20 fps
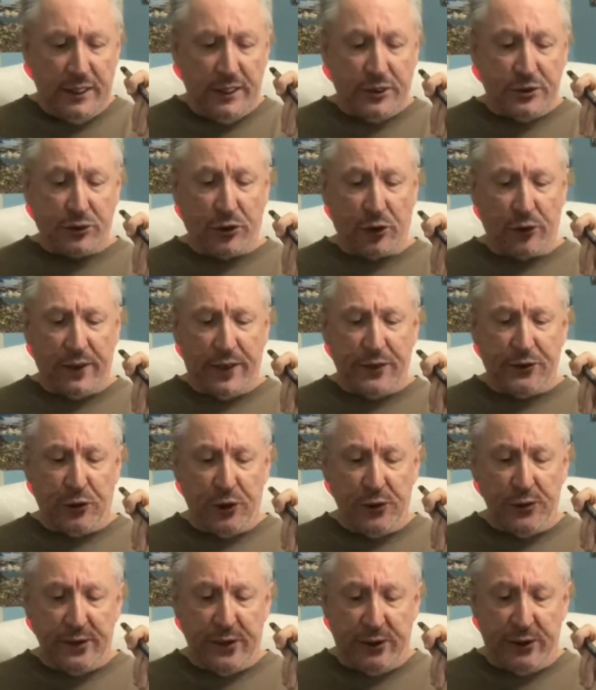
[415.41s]
So they
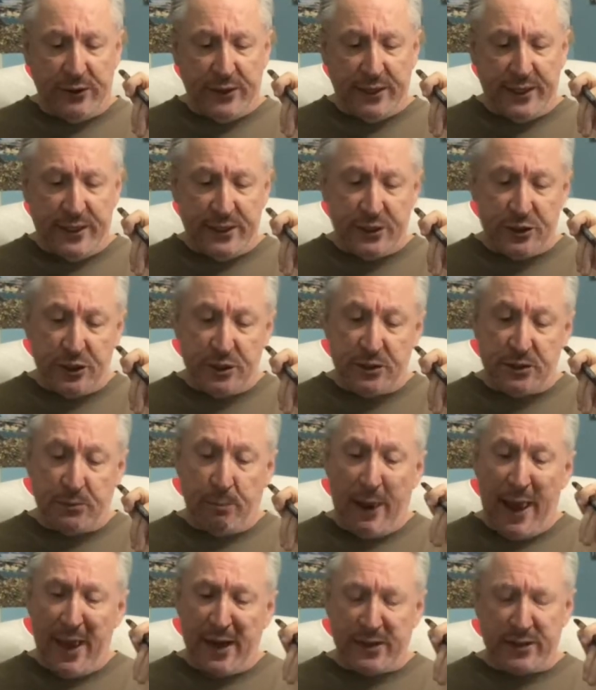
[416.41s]
turned their attentions
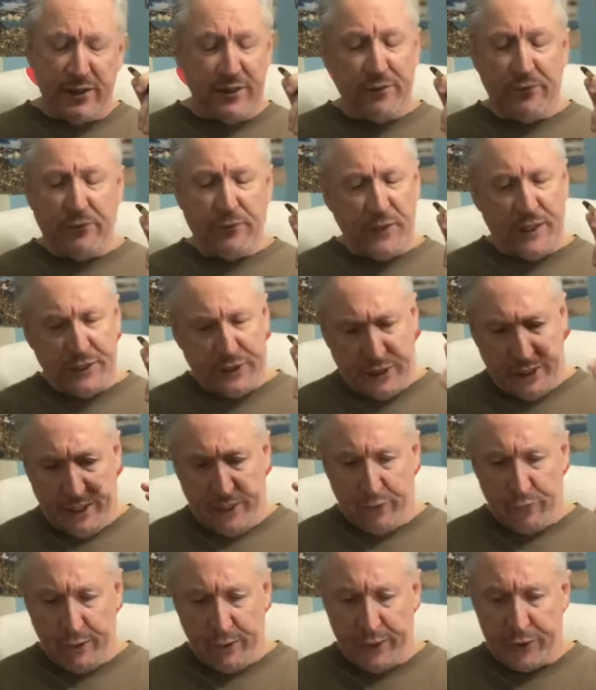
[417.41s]
back to the fleshy
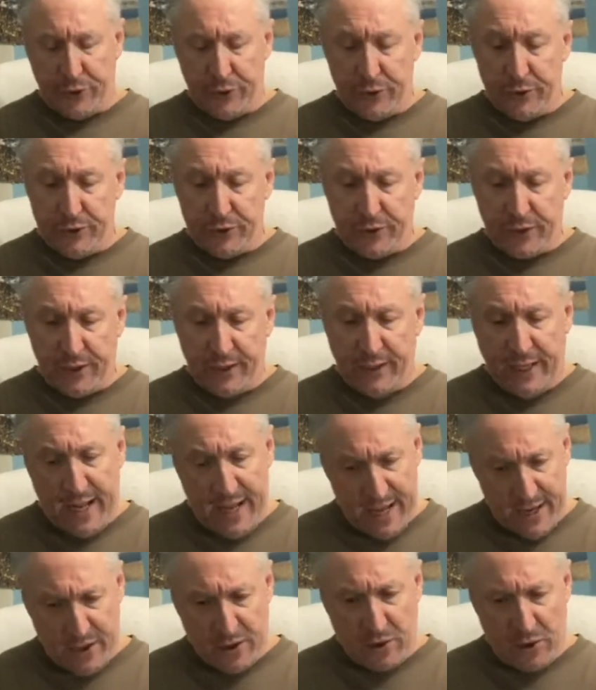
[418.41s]
creatures and
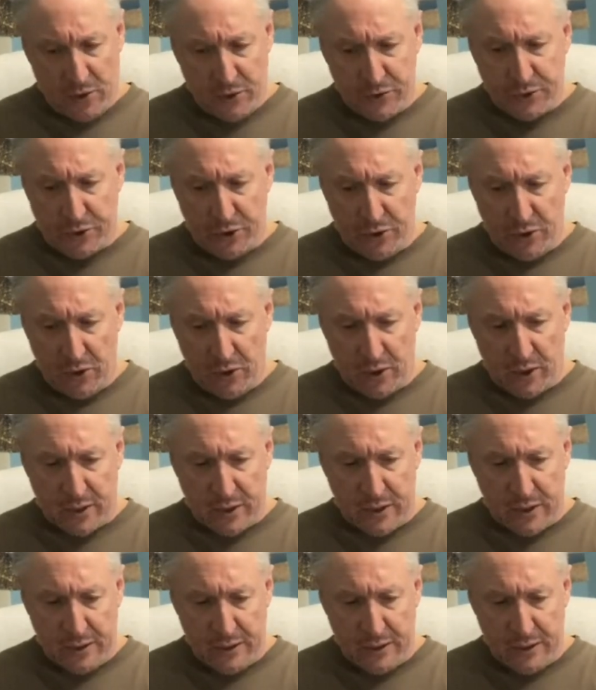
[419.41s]
had a closer look.